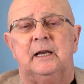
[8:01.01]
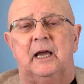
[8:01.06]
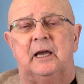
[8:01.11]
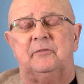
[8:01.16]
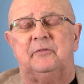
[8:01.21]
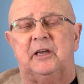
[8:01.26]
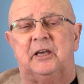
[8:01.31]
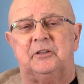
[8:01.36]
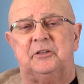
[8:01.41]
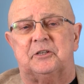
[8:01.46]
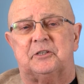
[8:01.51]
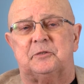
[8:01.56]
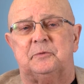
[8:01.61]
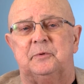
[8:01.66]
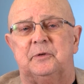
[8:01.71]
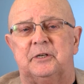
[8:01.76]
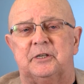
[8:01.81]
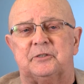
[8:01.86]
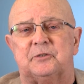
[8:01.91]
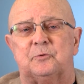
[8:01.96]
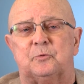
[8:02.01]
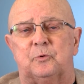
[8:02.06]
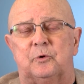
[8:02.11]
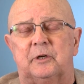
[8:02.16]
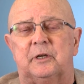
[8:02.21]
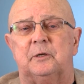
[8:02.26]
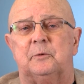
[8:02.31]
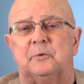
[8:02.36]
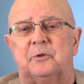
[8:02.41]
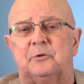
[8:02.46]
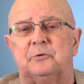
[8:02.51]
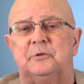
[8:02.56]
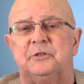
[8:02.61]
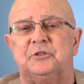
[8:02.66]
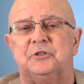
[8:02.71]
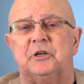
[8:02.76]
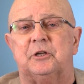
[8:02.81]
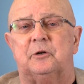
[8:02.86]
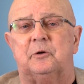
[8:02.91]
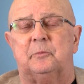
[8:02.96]
I've had the experience of working with
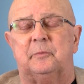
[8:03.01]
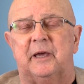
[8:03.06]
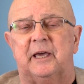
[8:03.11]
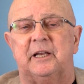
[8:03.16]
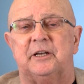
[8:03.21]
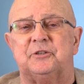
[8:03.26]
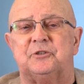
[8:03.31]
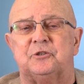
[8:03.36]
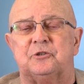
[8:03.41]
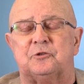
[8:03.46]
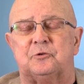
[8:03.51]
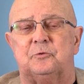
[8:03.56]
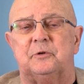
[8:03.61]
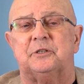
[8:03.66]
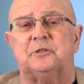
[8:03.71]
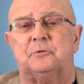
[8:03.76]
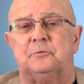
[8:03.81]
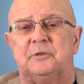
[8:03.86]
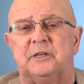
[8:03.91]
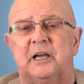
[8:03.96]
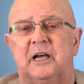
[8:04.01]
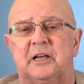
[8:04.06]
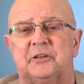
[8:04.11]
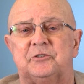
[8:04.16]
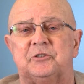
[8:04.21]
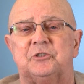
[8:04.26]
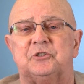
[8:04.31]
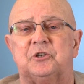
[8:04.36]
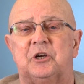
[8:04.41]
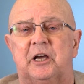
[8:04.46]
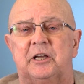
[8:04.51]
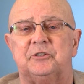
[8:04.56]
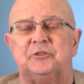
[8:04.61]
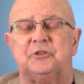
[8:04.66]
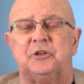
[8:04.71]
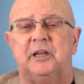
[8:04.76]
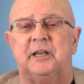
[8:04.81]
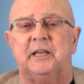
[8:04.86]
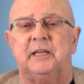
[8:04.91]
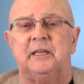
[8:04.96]
three general managers: Rich Riazzi, John
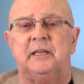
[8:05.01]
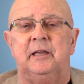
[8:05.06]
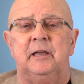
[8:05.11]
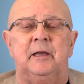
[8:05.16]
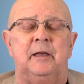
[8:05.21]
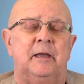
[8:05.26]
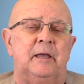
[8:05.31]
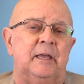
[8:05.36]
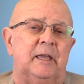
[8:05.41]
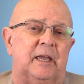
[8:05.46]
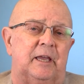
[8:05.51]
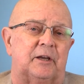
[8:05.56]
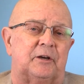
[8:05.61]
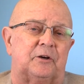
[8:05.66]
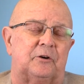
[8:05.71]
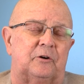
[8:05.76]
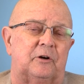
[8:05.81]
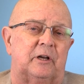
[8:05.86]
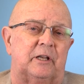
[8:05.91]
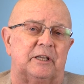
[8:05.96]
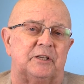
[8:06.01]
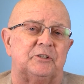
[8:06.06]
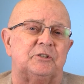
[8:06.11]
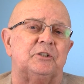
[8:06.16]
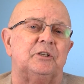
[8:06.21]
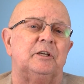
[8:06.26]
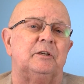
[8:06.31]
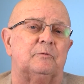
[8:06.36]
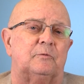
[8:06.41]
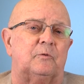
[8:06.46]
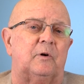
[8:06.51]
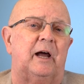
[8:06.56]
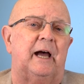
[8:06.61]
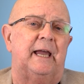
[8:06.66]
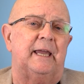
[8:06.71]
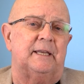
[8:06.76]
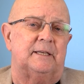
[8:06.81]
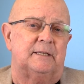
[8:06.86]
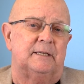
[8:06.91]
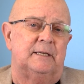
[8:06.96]
Janney, and currently Steve
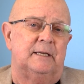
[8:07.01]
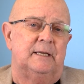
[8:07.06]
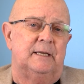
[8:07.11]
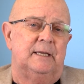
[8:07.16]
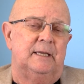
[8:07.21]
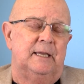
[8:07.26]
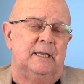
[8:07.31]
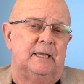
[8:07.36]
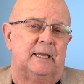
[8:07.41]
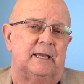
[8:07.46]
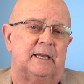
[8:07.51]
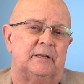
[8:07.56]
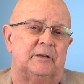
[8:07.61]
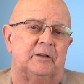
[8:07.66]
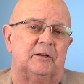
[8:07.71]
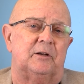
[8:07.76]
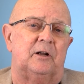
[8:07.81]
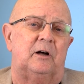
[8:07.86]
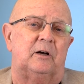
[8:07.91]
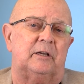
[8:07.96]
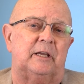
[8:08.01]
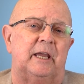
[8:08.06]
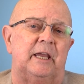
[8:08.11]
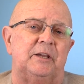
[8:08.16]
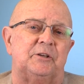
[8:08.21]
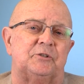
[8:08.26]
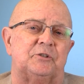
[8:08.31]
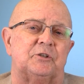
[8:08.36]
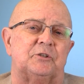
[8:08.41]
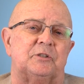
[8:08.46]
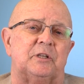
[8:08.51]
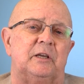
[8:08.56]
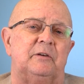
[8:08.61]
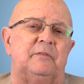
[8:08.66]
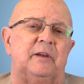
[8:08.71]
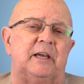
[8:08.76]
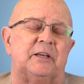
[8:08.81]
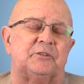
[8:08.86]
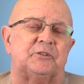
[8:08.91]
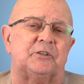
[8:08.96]
Wright. And in all cases,
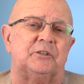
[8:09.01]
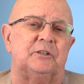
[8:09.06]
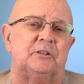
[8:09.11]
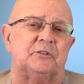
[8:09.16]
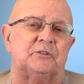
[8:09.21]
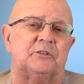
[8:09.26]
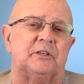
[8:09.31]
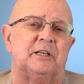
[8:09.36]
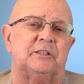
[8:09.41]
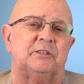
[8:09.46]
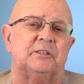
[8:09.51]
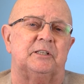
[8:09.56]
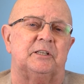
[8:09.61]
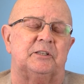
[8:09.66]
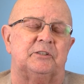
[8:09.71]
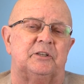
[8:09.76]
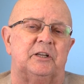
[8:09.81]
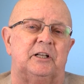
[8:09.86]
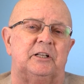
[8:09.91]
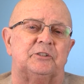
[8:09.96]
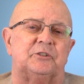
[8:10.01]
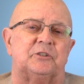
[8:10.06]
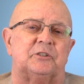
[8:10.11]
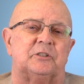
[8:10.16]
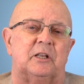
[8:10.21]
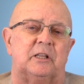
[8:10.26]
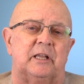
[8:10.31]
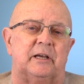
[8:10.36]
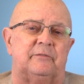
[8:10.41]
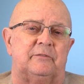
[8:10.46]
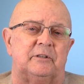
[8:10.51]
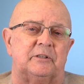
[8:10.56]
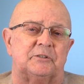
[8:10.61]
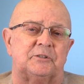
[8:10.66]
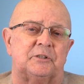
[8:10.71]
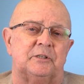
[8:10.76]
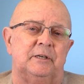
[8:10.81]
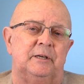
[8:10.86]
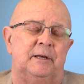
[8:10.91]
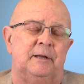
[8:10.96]
they've had skill sets and intelligence
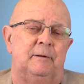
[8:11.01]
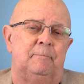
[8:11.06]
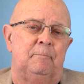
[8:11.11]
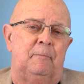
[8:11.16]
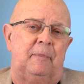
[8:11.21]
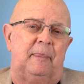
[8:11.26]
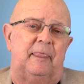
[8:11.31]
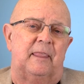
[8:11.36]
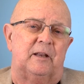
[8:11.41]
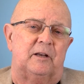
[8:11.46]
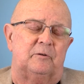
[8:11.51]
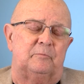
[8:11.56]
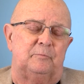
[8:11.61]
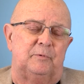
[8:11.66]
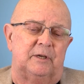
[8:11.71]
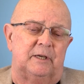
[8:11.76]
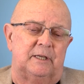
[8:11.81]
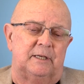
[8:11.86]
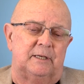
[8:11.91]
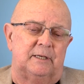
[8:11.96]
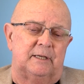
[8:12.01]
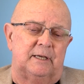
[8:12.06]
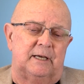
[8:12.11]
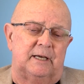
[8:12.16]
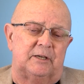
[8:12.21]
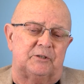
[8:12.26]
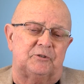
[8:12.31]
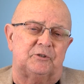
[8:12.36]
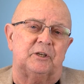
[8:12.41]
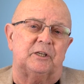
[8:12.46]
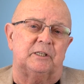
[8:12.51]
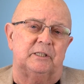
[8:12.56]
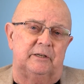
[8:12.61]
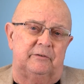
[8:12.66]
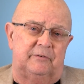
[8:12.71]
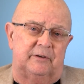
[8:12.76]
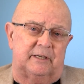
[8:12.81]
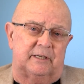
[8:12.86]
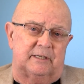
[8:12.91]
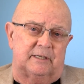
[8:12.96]
levels that have been uh,
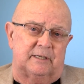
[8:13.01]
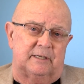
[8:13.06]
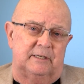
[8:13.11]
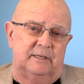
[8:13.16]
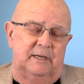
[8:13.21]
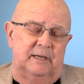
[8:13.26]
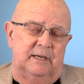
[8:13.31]
significant.